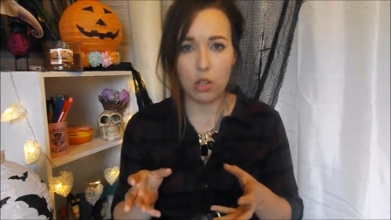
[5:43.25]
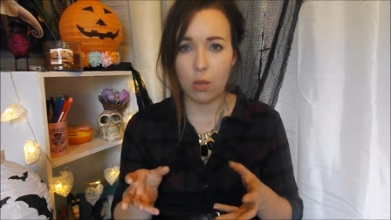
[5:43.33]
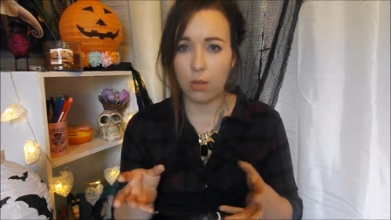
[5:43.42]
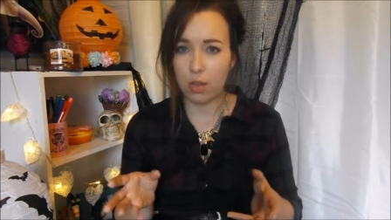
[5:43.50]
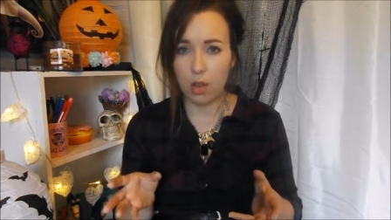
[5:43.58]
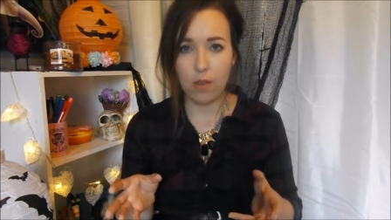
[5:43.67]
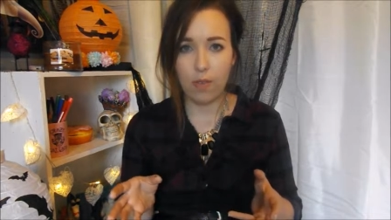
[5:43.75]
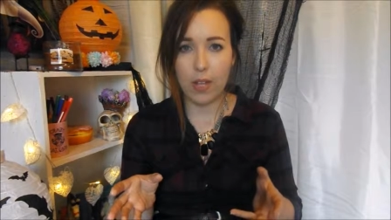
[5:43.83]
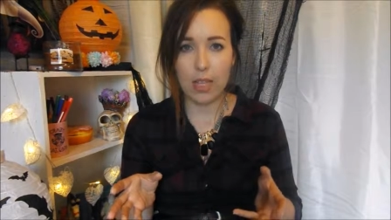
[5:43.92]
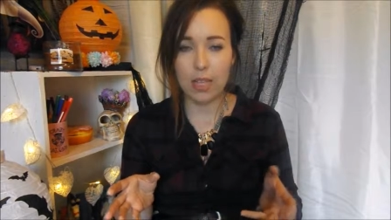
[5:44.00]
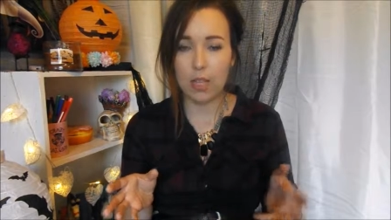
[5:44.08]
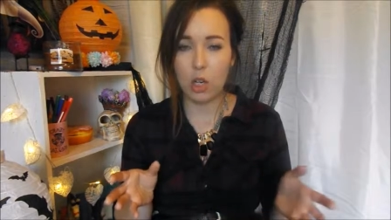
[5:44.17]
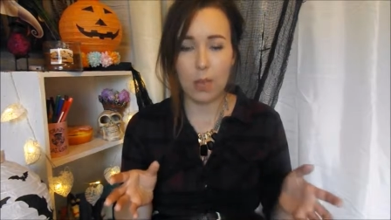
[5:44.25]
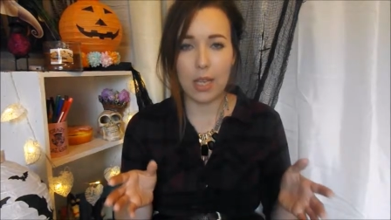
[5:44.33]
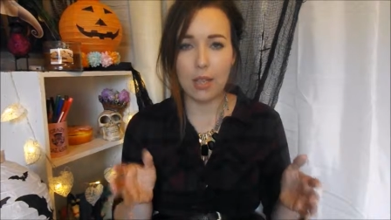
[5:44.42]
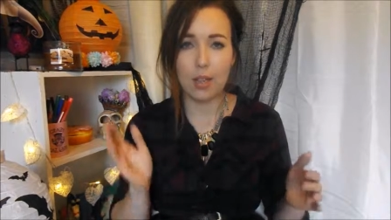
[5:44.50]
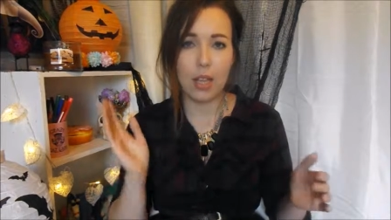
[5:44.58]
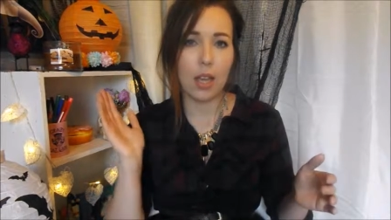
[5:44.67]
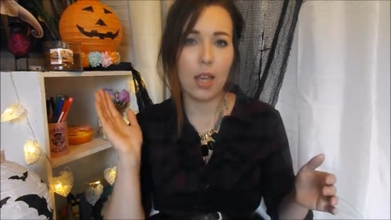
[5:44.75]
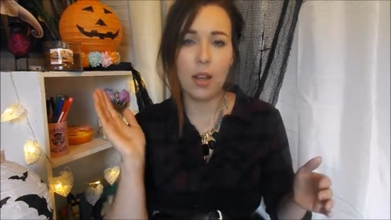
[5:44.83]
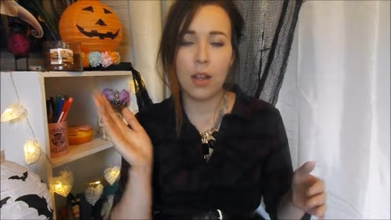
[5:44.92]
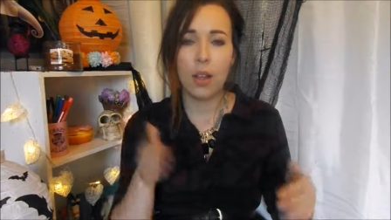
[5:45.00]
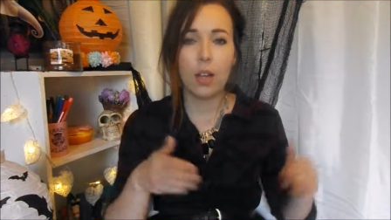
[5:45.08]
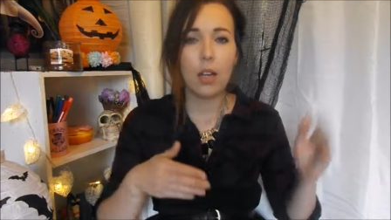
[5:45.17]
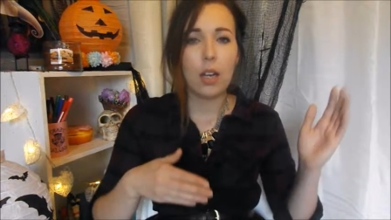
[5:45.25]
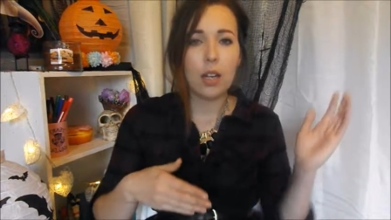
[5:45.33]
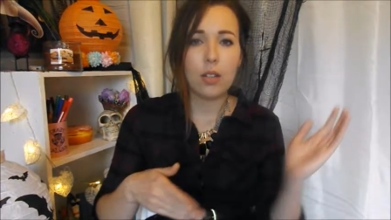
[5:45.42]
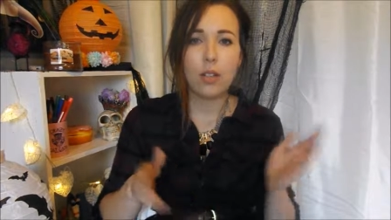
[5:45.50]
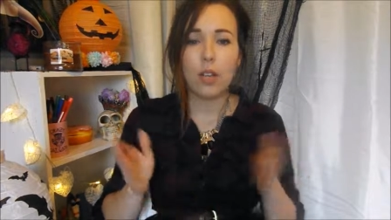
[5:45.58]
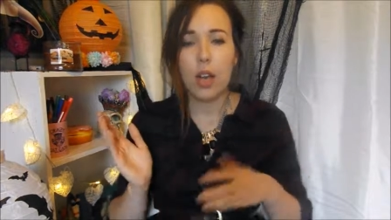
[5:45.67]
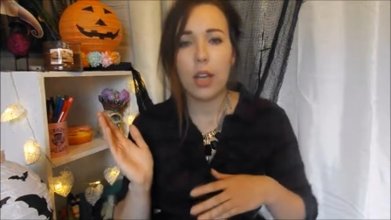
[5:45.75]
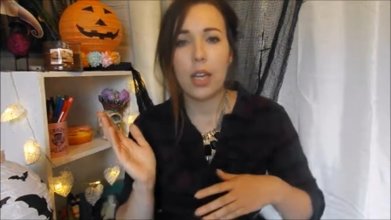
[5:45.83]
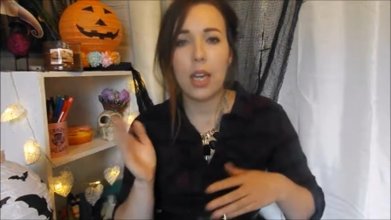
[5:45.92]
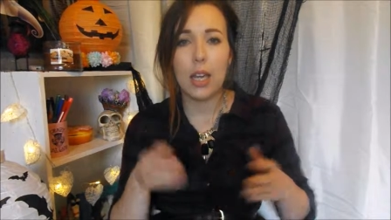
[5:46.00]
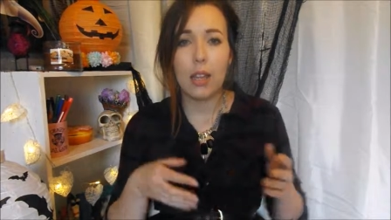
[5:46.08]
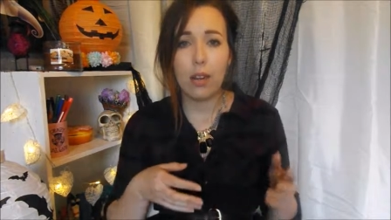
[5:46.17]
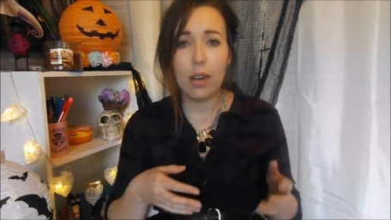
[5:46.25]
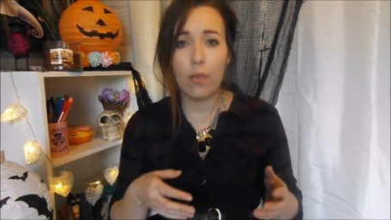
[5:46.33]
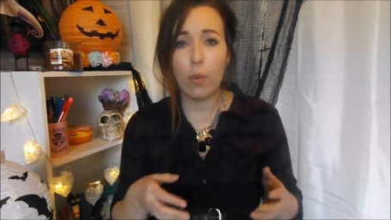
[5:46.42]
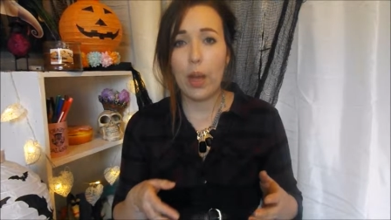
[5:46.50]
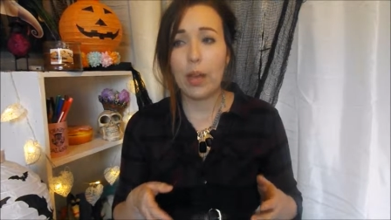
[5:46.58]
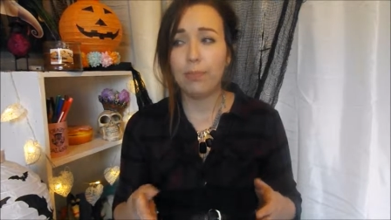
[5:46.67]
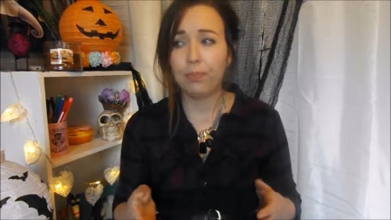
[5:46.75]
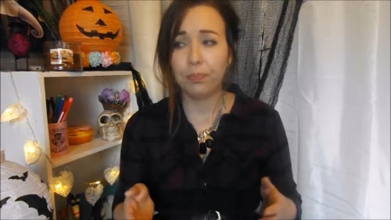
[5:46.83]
There was no fancy schmancy lights starting here, there and everywhere.